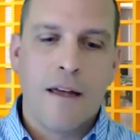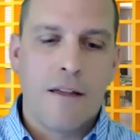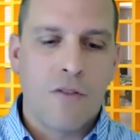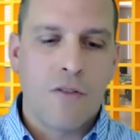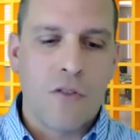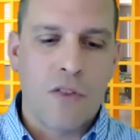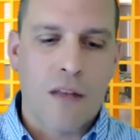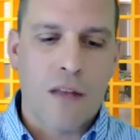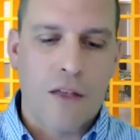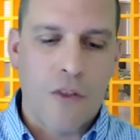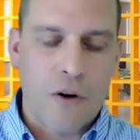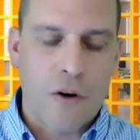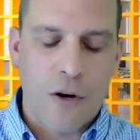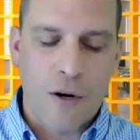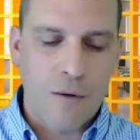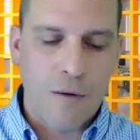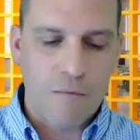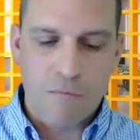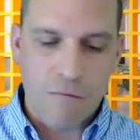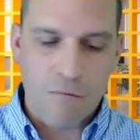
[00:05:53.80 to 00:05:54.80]

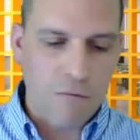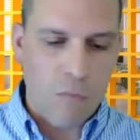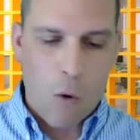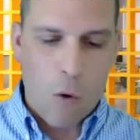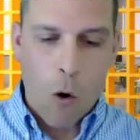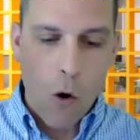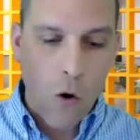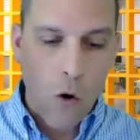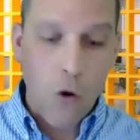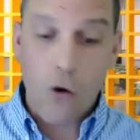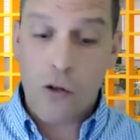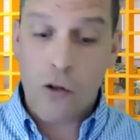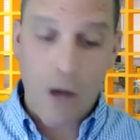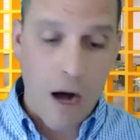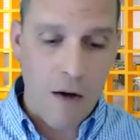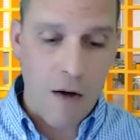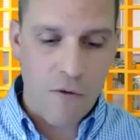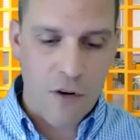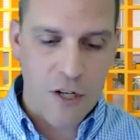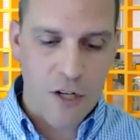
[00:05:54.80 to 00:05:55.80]
another whole
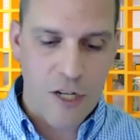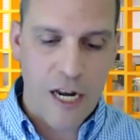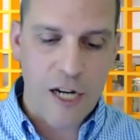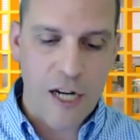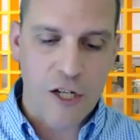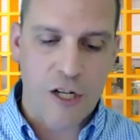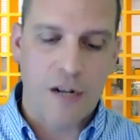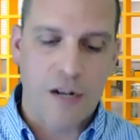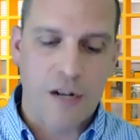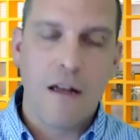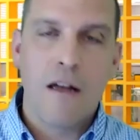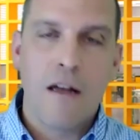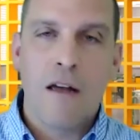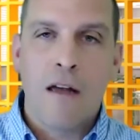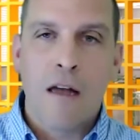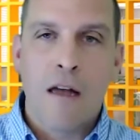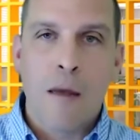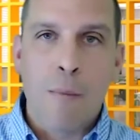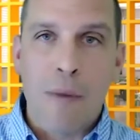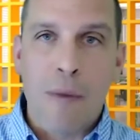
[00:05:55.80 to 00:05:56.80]
conversation.
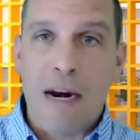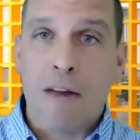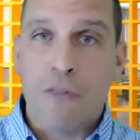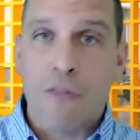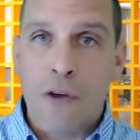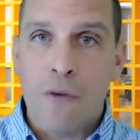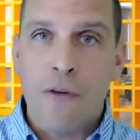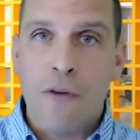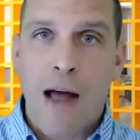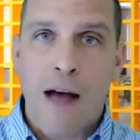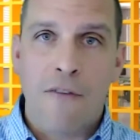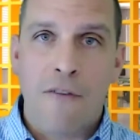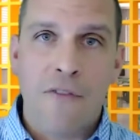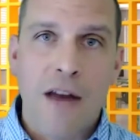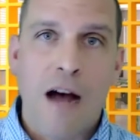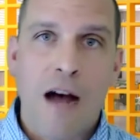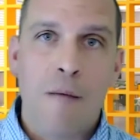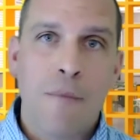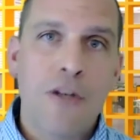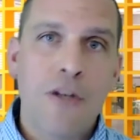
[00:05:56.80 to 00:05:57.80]
But if you have
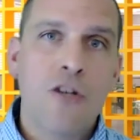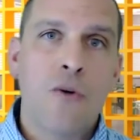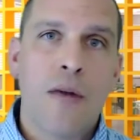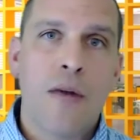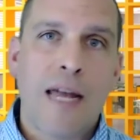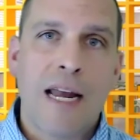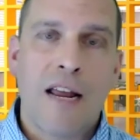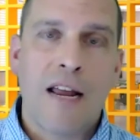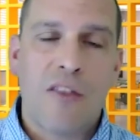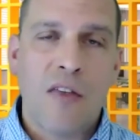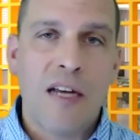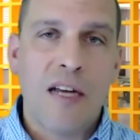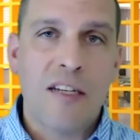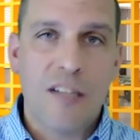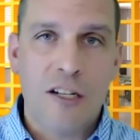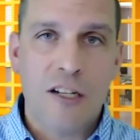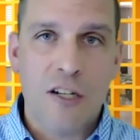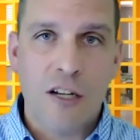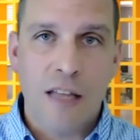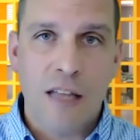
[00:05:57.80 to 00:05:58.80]
not been doing anything
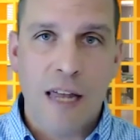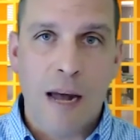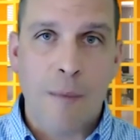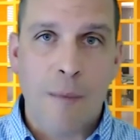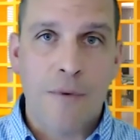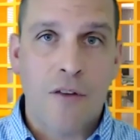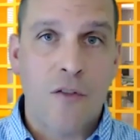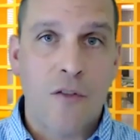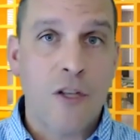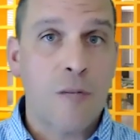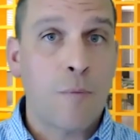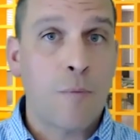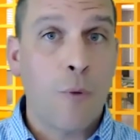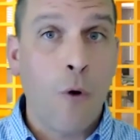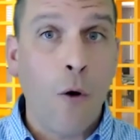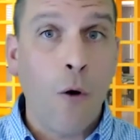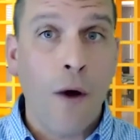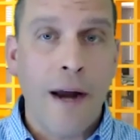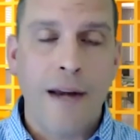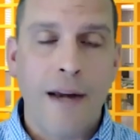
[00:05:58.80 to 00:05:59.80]
digitally up to this
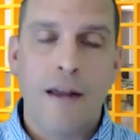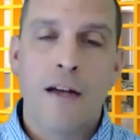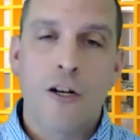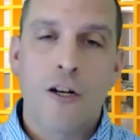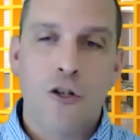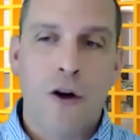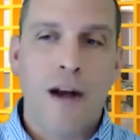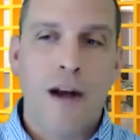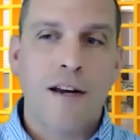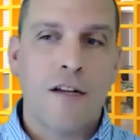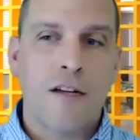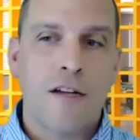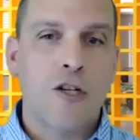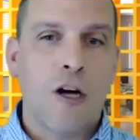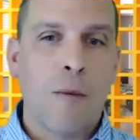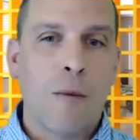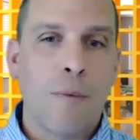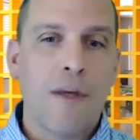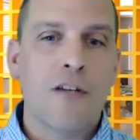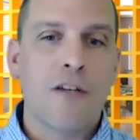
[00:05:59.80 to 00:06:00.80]
point, trying to
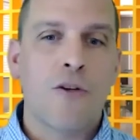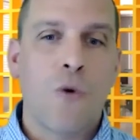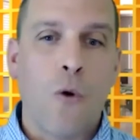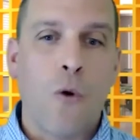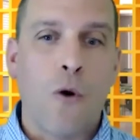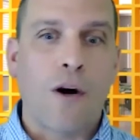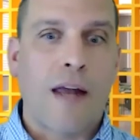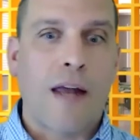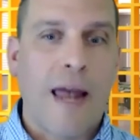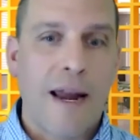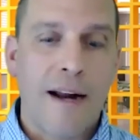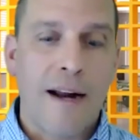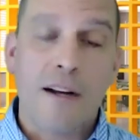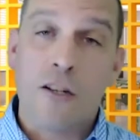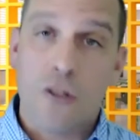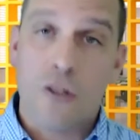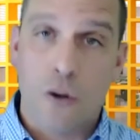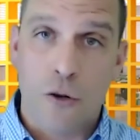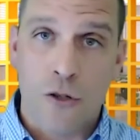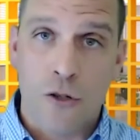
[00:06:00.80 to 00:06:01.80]
jump into organic
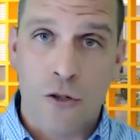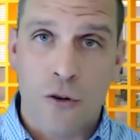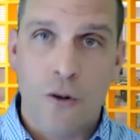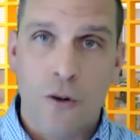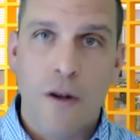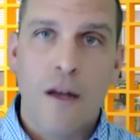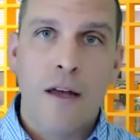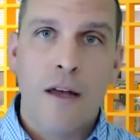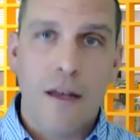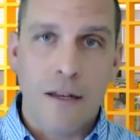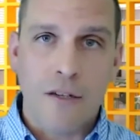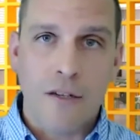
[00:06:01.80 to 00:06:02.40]
social is